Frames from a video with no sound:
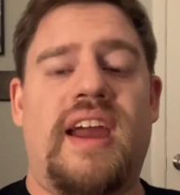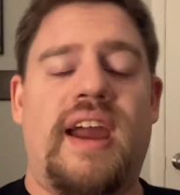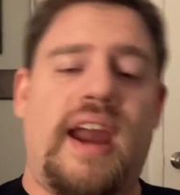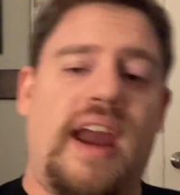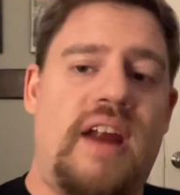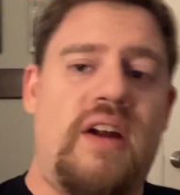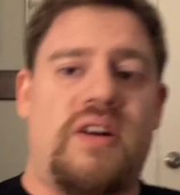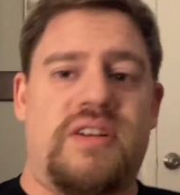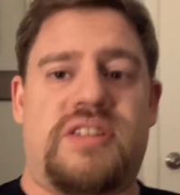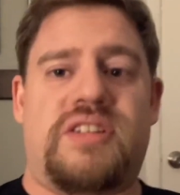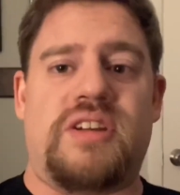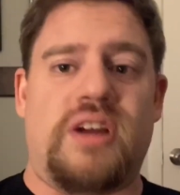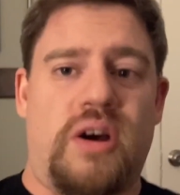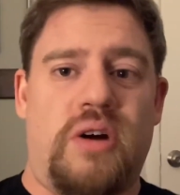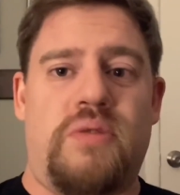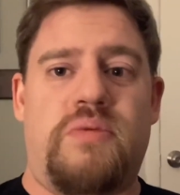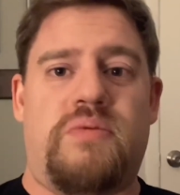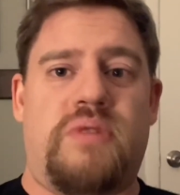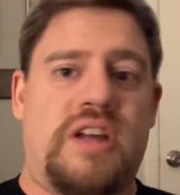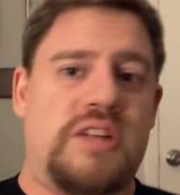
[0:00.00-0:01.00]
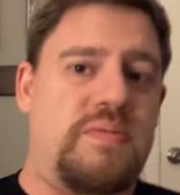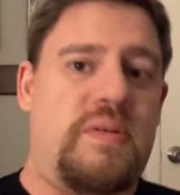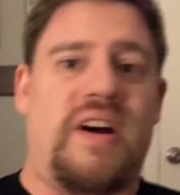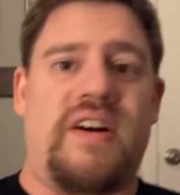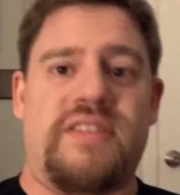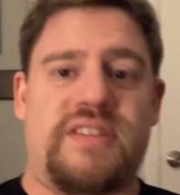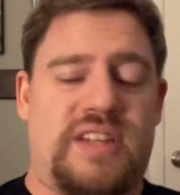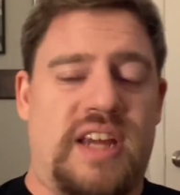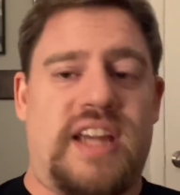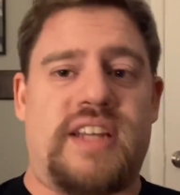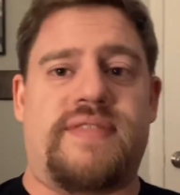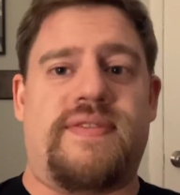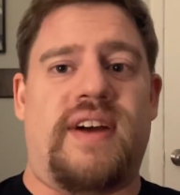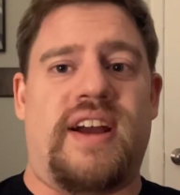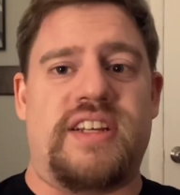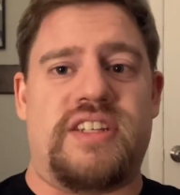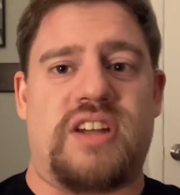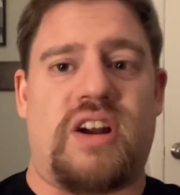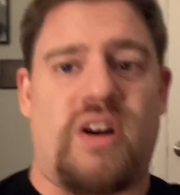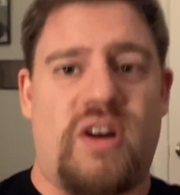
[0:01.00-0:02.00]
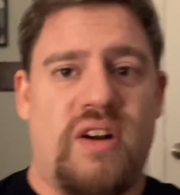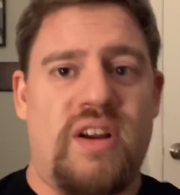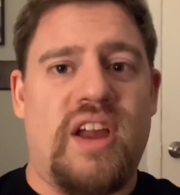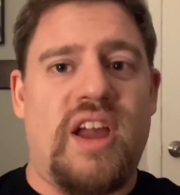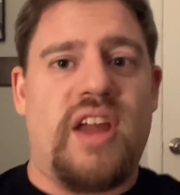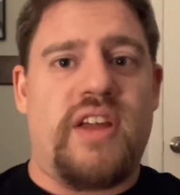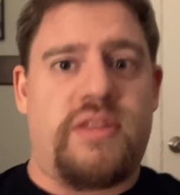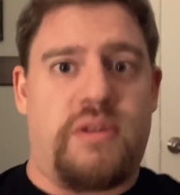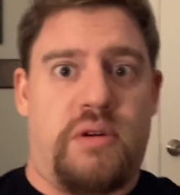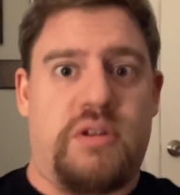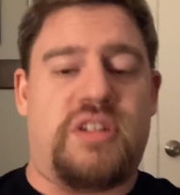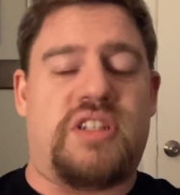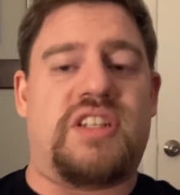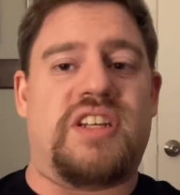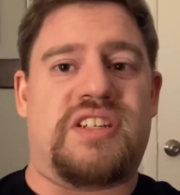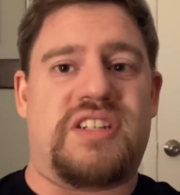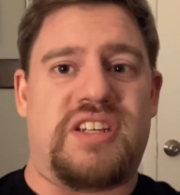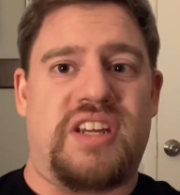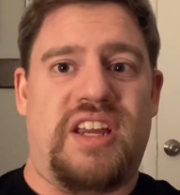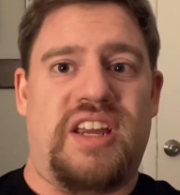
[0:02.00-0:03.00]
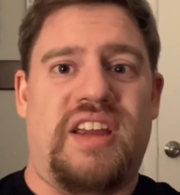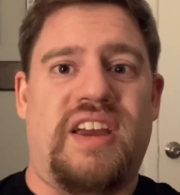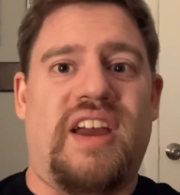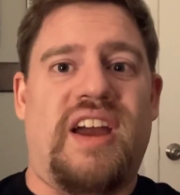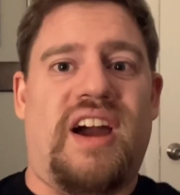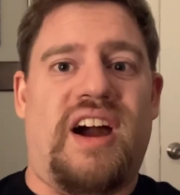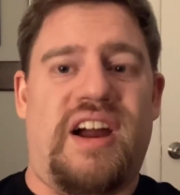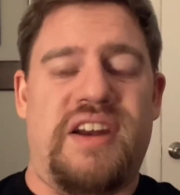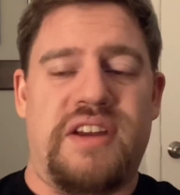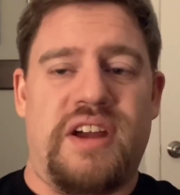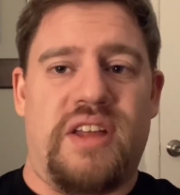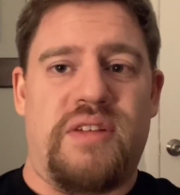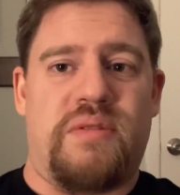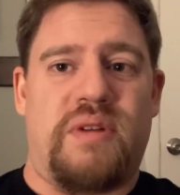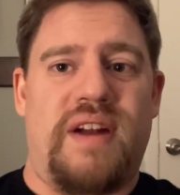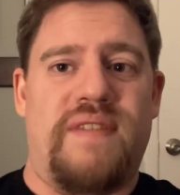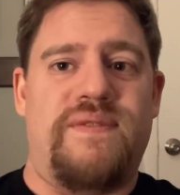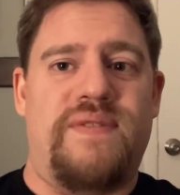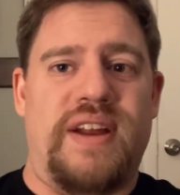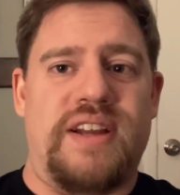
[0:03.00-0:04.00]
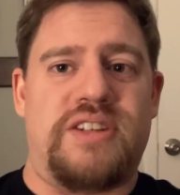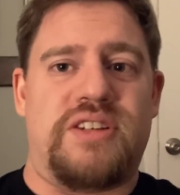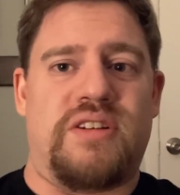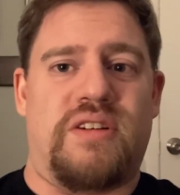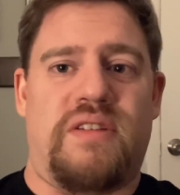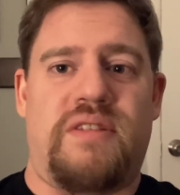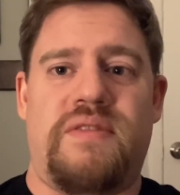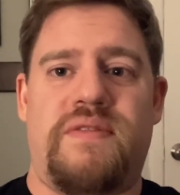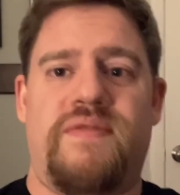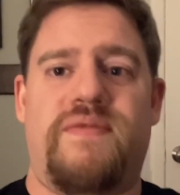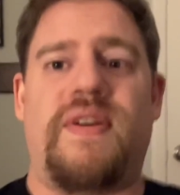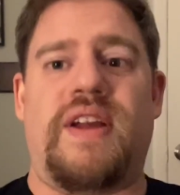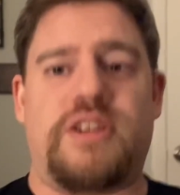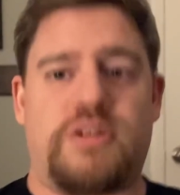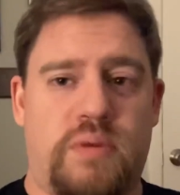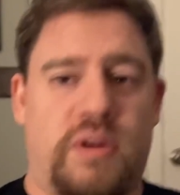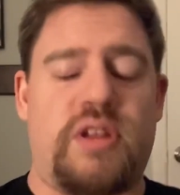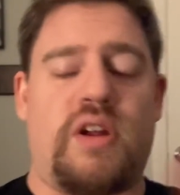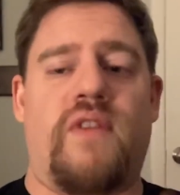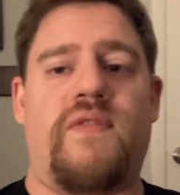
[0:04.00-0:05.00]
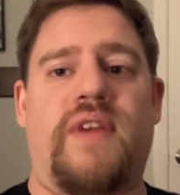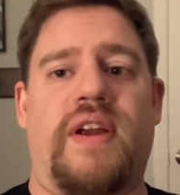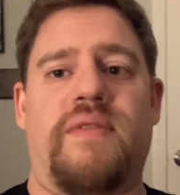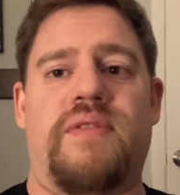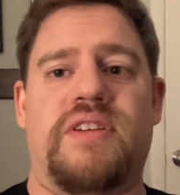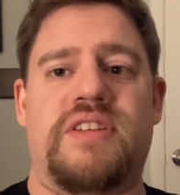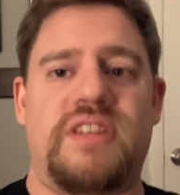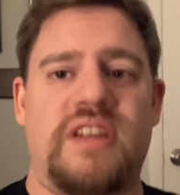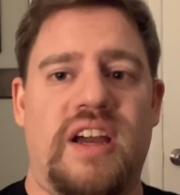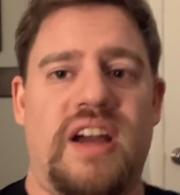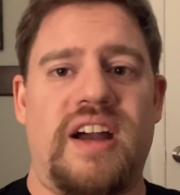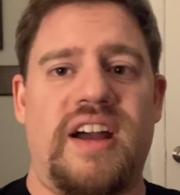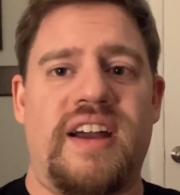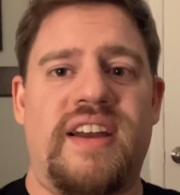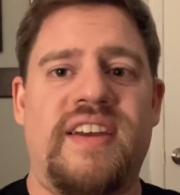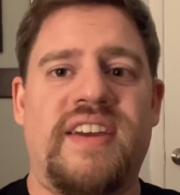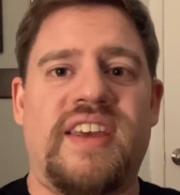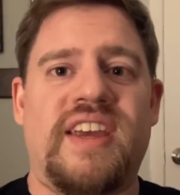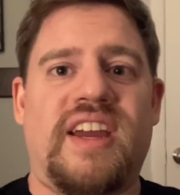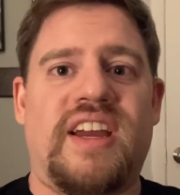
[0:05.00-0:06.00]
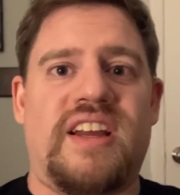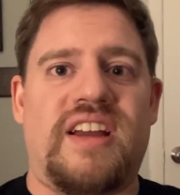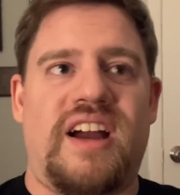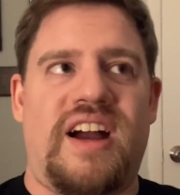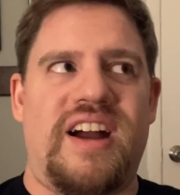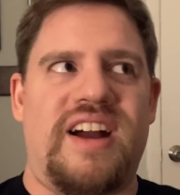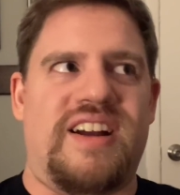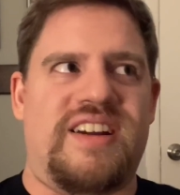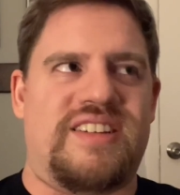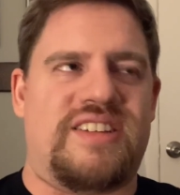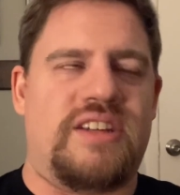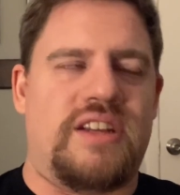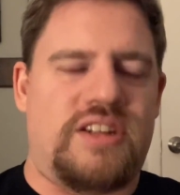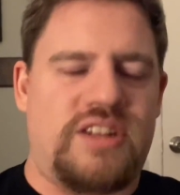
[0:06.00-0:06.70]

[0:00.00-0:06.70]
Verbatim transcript: and also as well satisfies our thirst to see another adventure adventure with our favorite uh, uh,